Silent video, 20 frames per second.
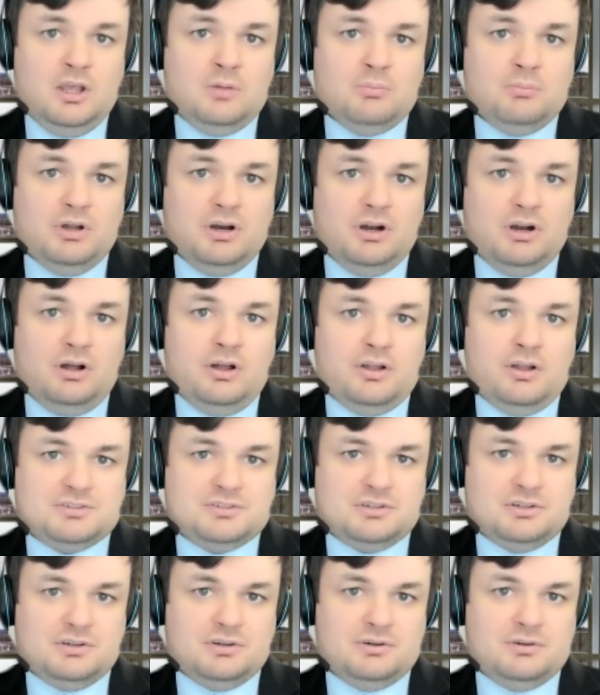but
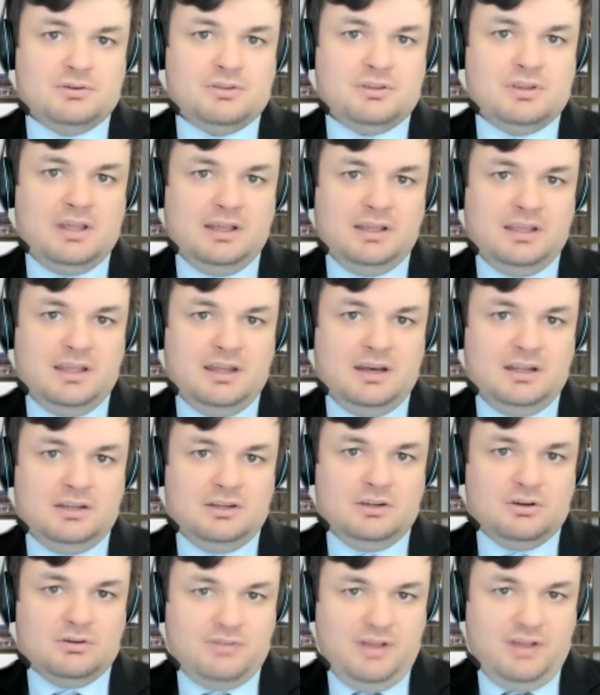also that getting
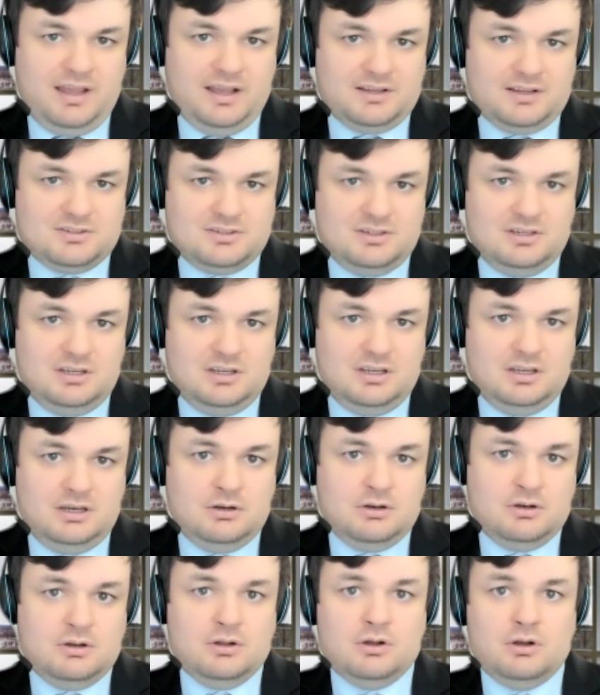your
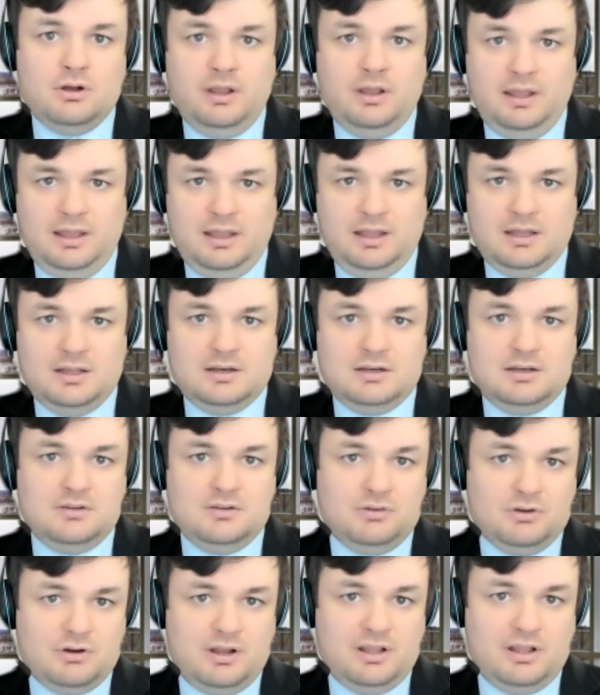vaccine and
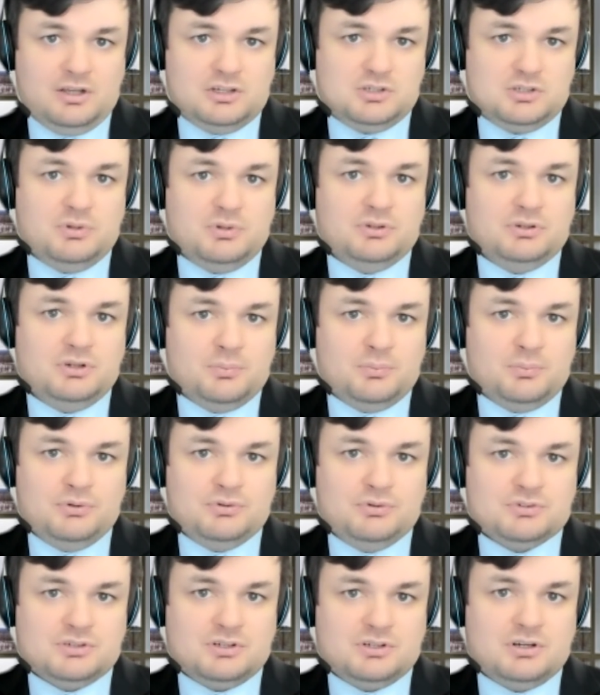if you're eligible, your
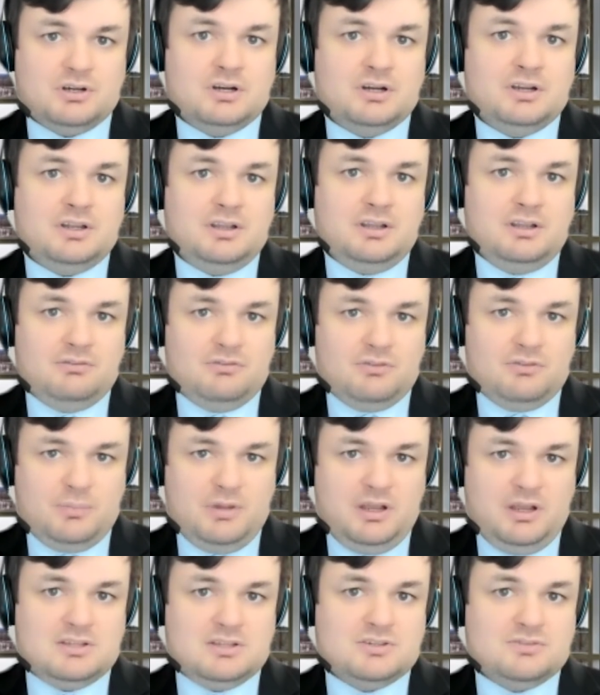booster
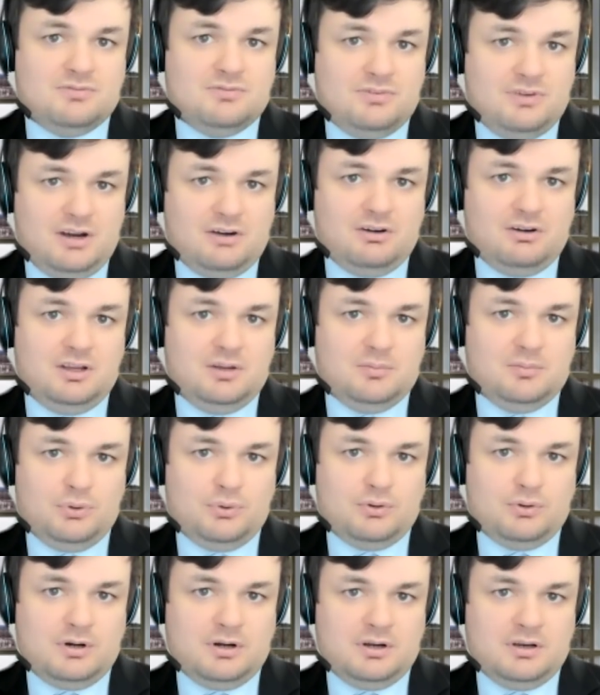remains very
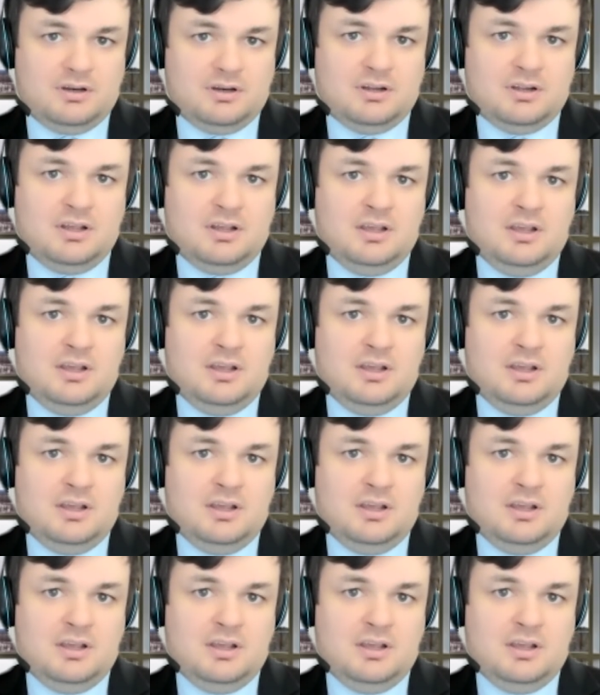important.